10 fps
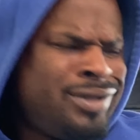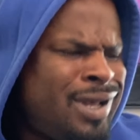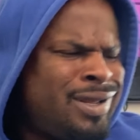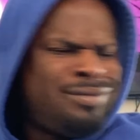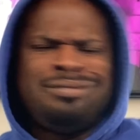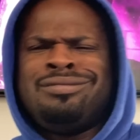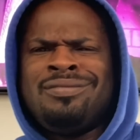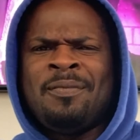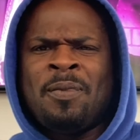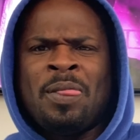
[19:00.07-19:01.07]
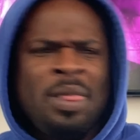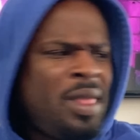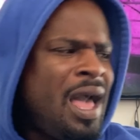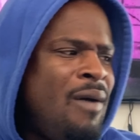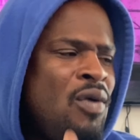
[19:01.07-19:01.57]
Like,
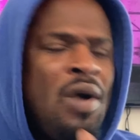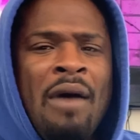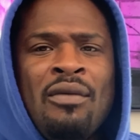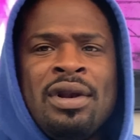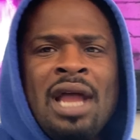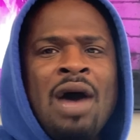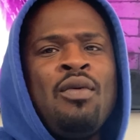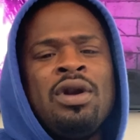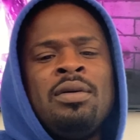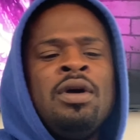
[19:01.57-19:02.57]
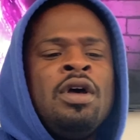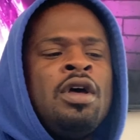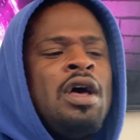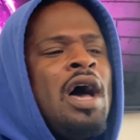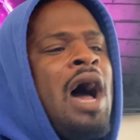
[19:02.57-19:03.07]
nigga, I won't, I would not want to.
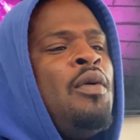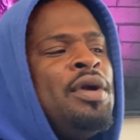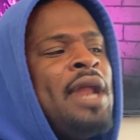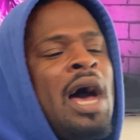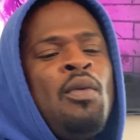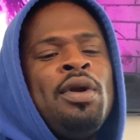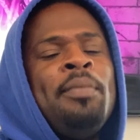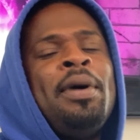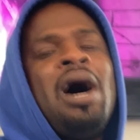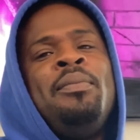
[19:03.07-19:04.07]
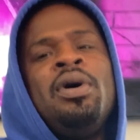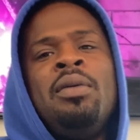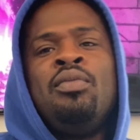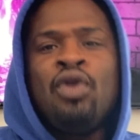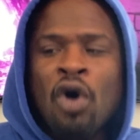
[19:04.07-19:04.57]
I would not want to pop
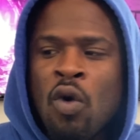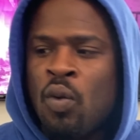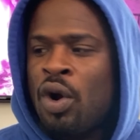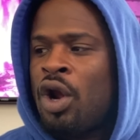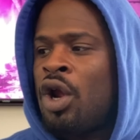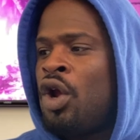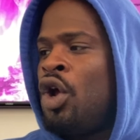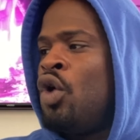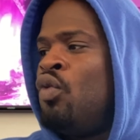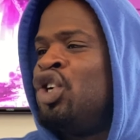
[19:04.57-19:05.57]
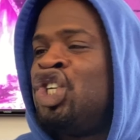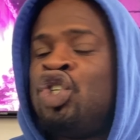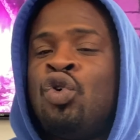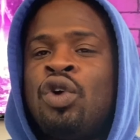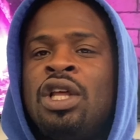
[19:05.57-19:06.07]
up nowhere with
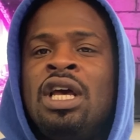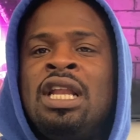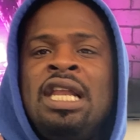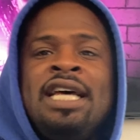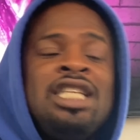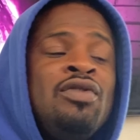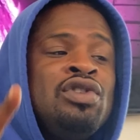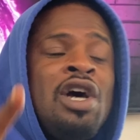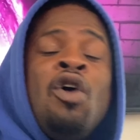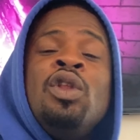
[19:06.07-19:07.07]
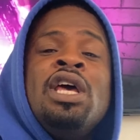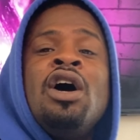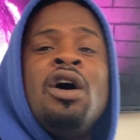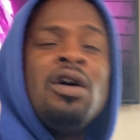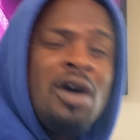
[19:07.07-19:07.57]
Shorty unless it was only at
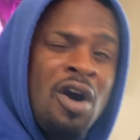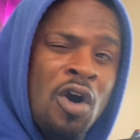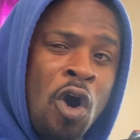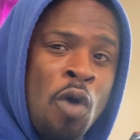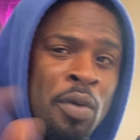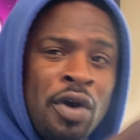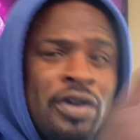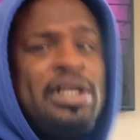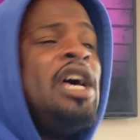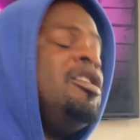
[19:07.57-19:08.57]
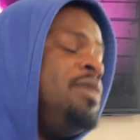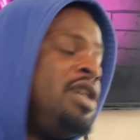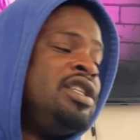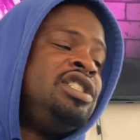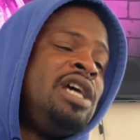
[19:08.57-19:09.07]
her, her homegirl's house,
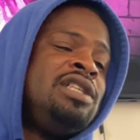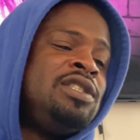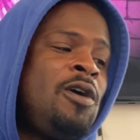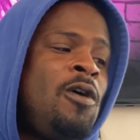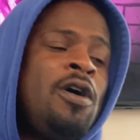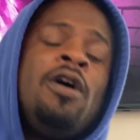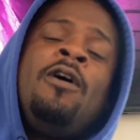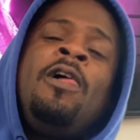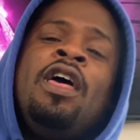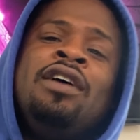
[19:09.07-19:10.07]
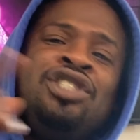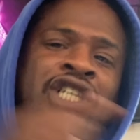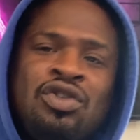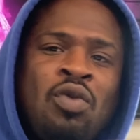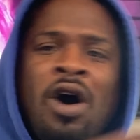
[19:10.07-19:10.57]
because chances are if
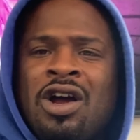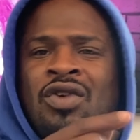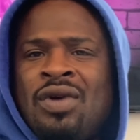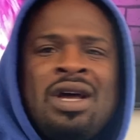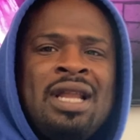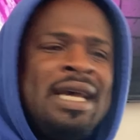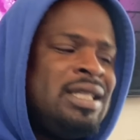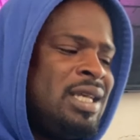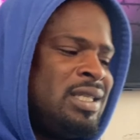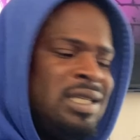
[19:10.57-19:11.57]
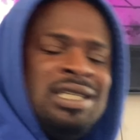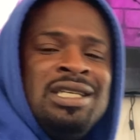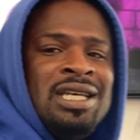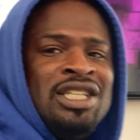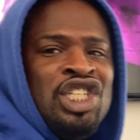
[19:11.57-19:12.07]
she's walking around like this and
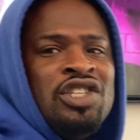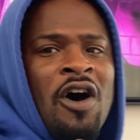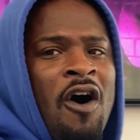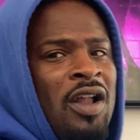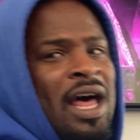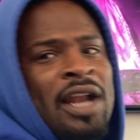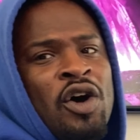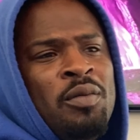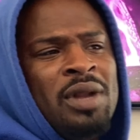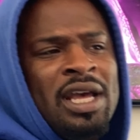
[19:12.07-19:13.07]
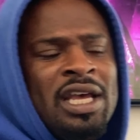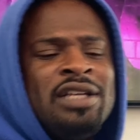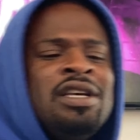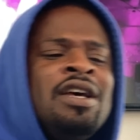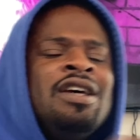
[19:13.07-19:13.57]
she and she's all out in the open like
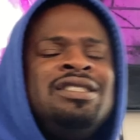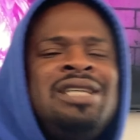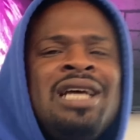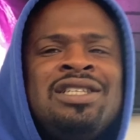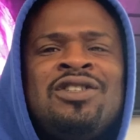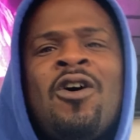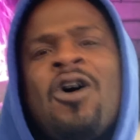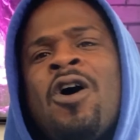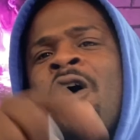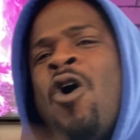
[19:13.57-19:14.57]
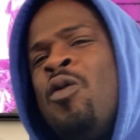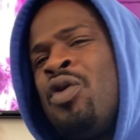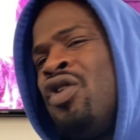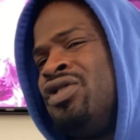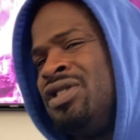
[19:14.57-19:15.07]
this, chances are her
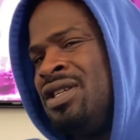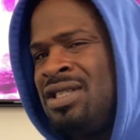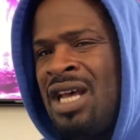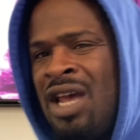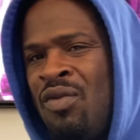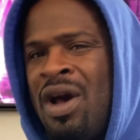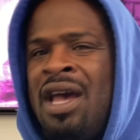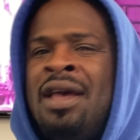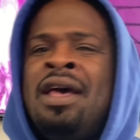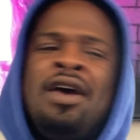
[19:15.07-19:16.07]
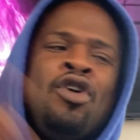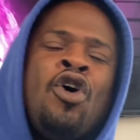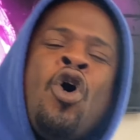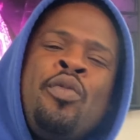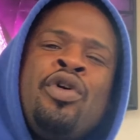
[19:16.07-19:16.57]
homegirls is the same way and her
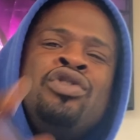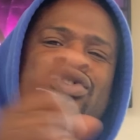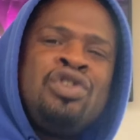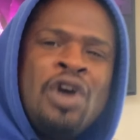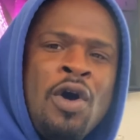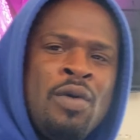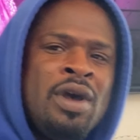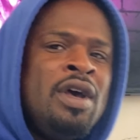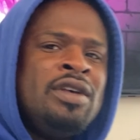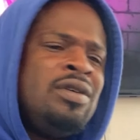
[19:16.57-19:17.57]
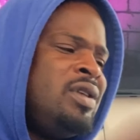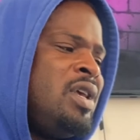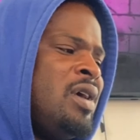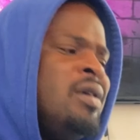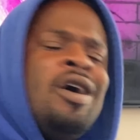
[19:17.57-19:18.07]
homegirls is going. So
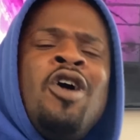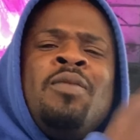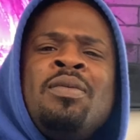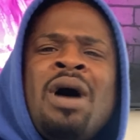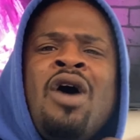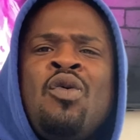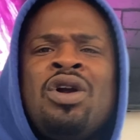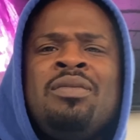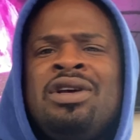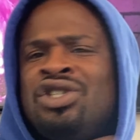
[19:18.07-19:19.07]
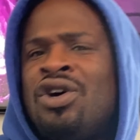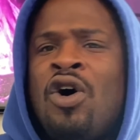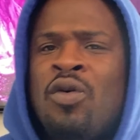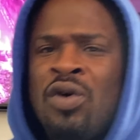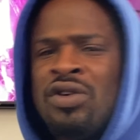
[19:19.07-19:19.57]
yeah, only people I want to meet is your
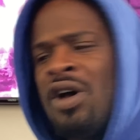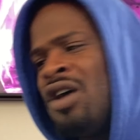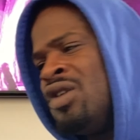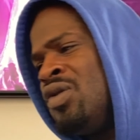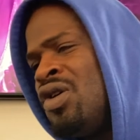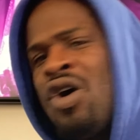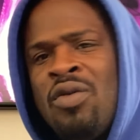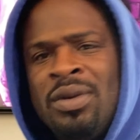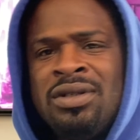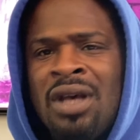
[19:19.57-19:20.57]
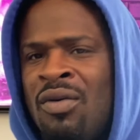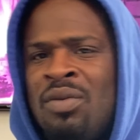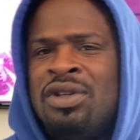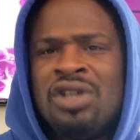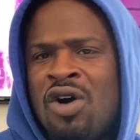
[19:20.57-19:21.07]
homegirls, all your little homies. I want
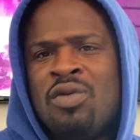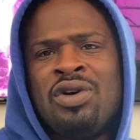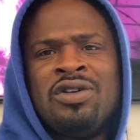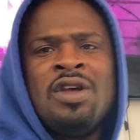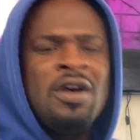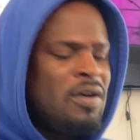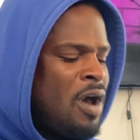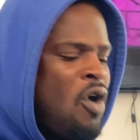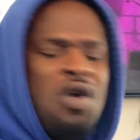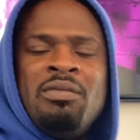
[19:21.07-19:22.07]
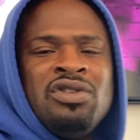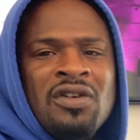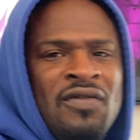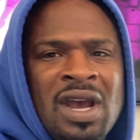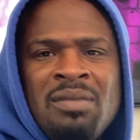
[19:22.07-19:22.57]
to meet your homegirls. I don't want to meet your
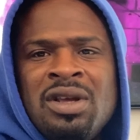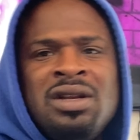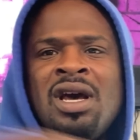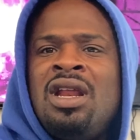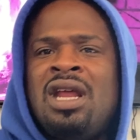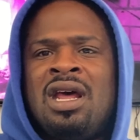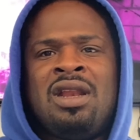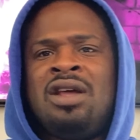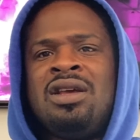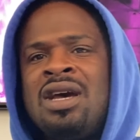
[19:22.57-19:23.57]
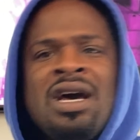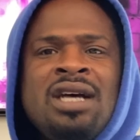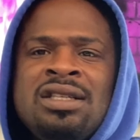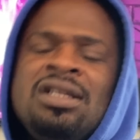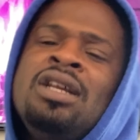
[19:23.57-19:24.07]
family, none of that, none of your
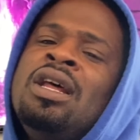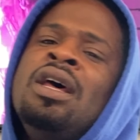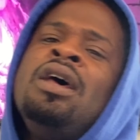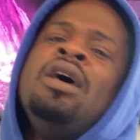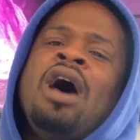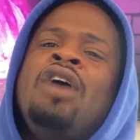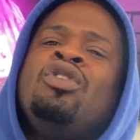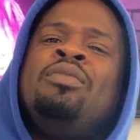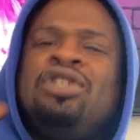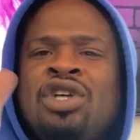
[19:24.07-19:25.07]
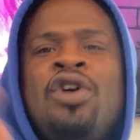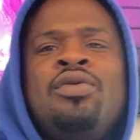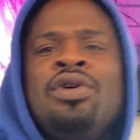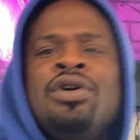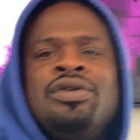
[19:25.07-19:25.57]
cousins, none of that. I want to meet your
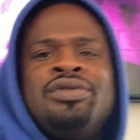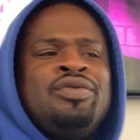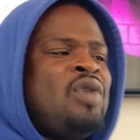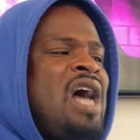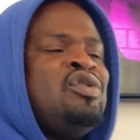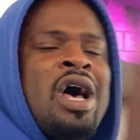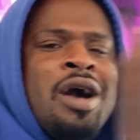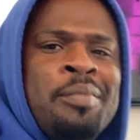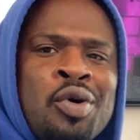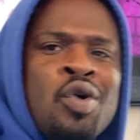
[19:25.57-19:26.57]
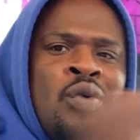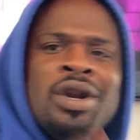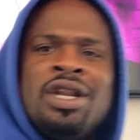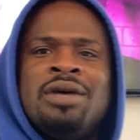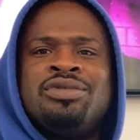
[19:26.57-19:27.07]
homegirls. Why? So I can pull one
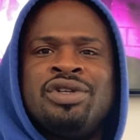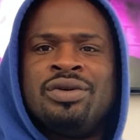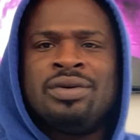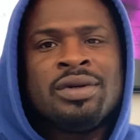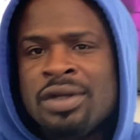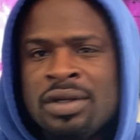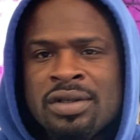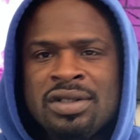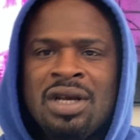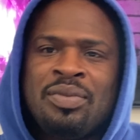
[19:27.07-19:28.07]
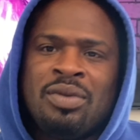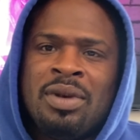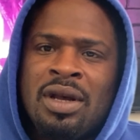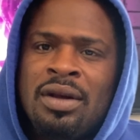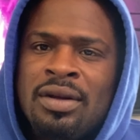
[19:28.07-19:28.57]
of them too. Simple,
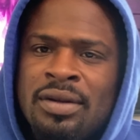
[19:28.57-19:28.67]
man.